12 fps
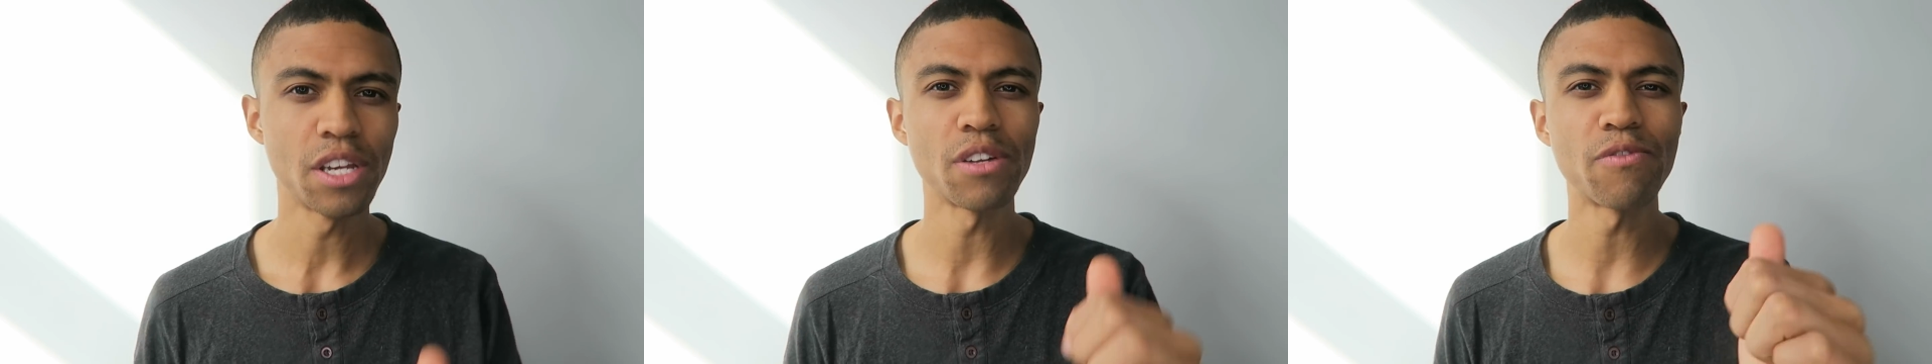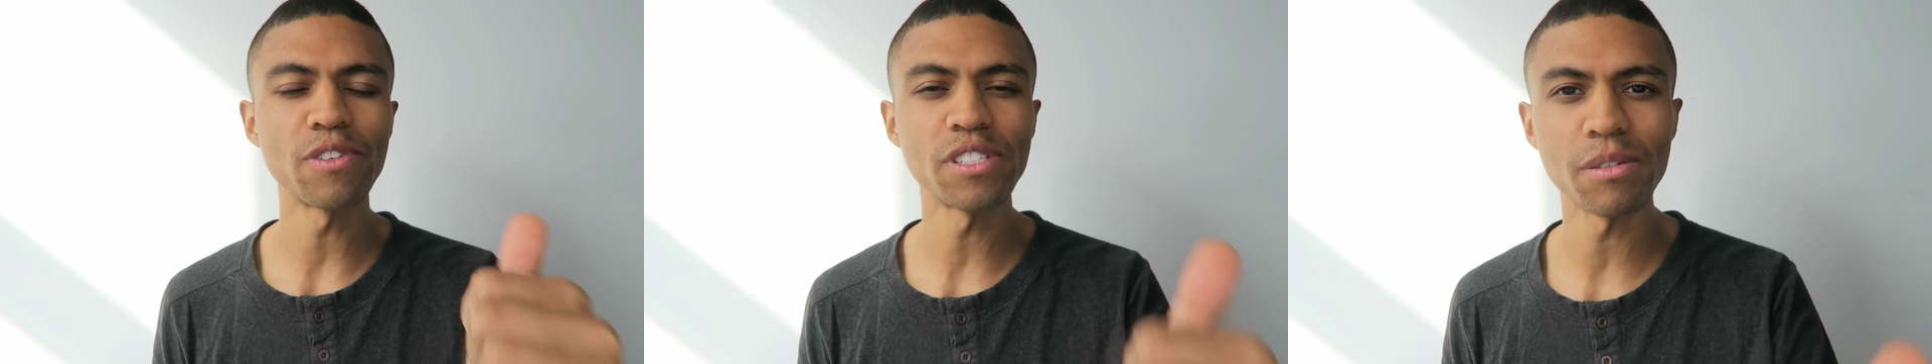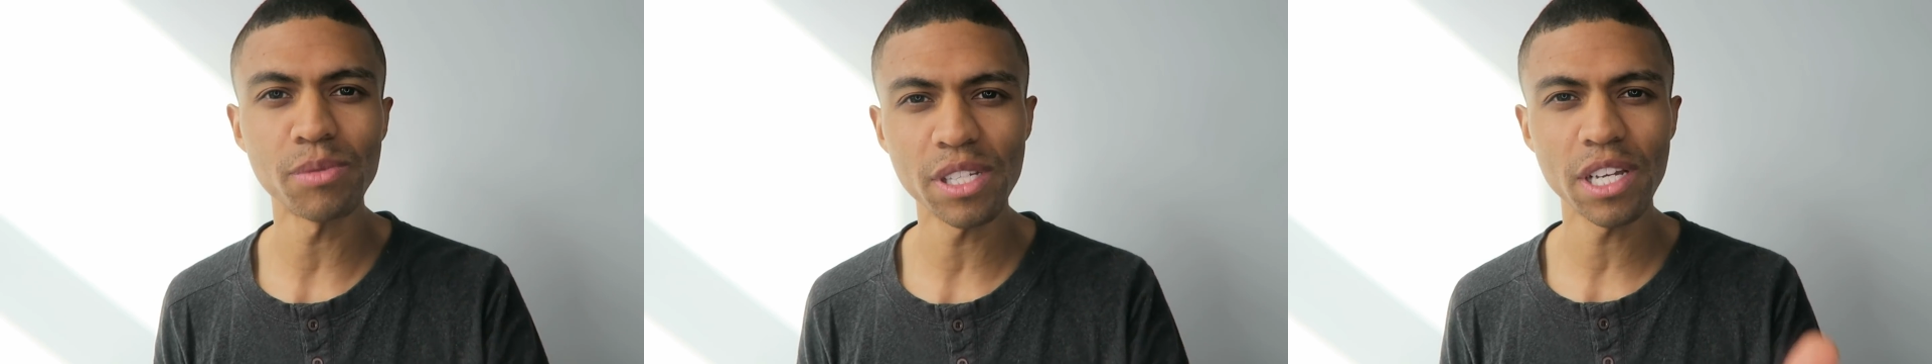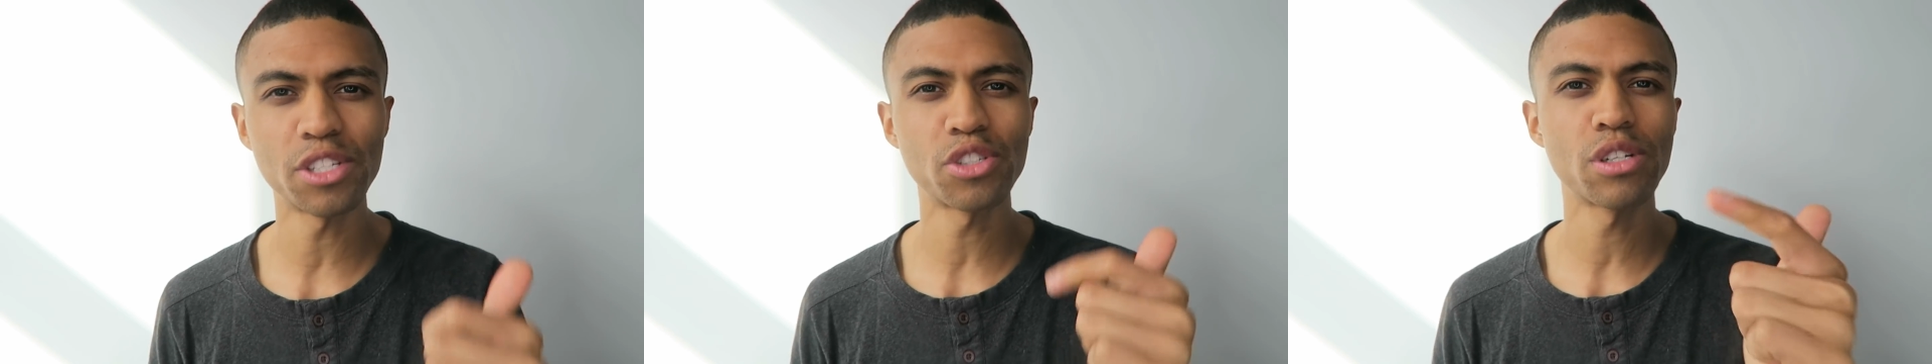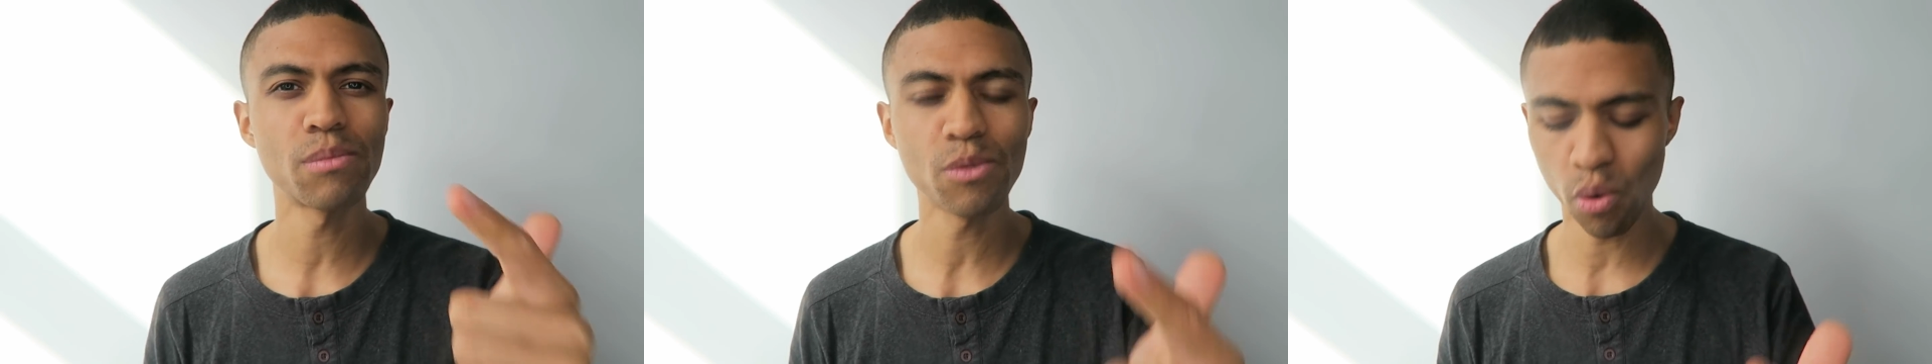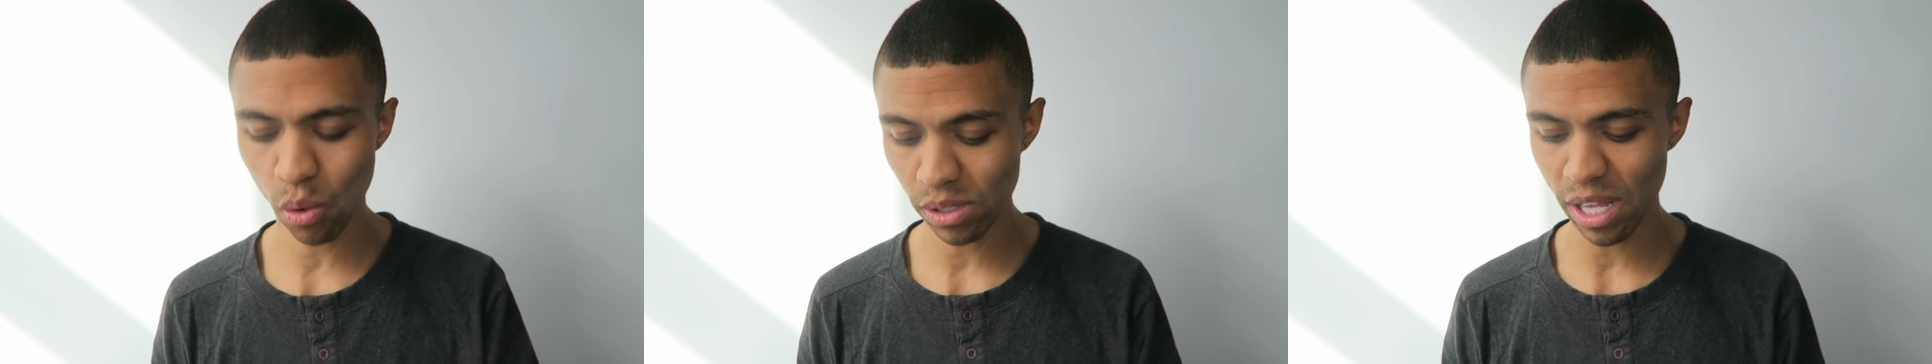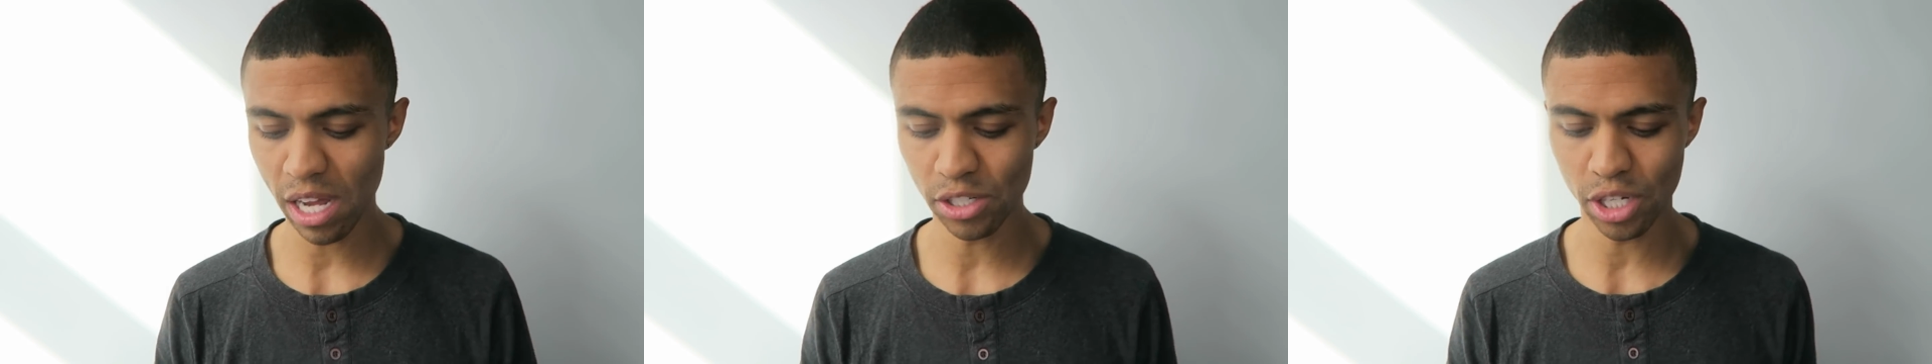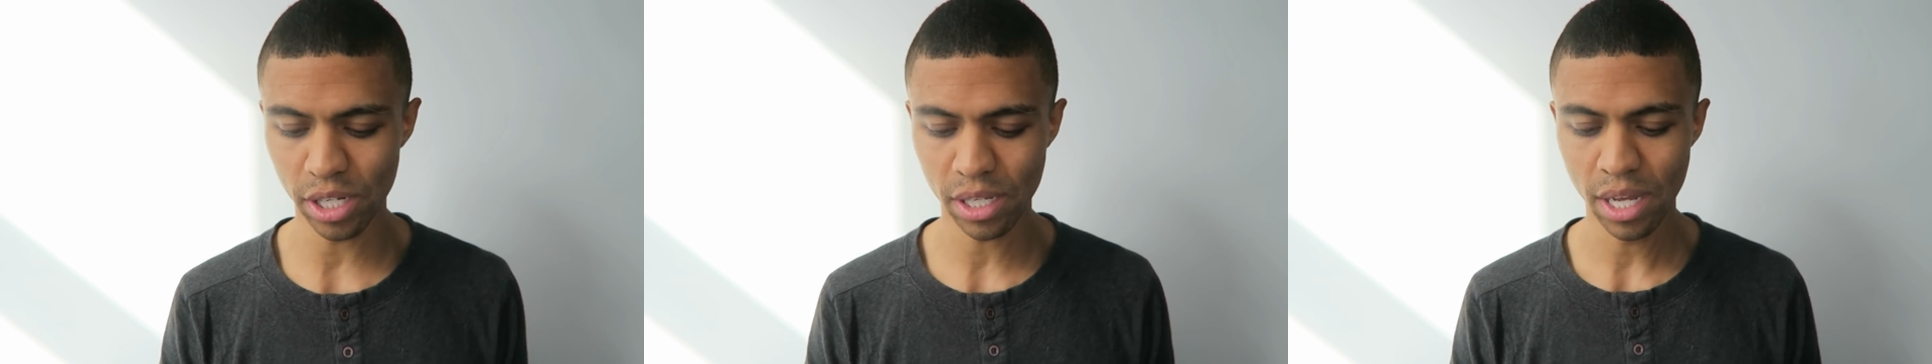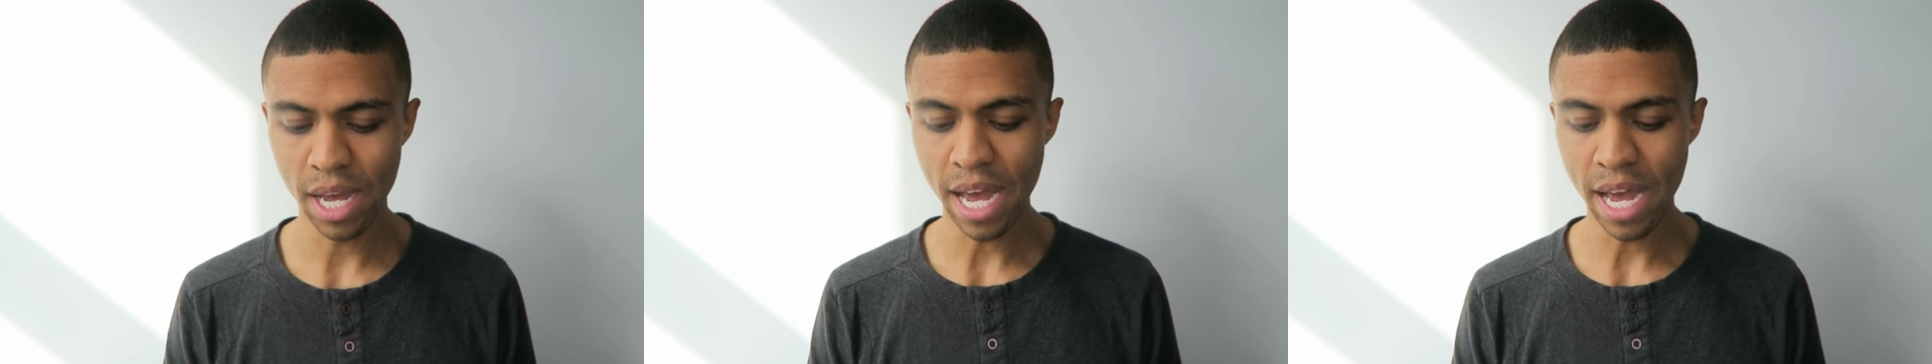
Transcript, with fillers: You can freeze up SageStream, CoreLogic.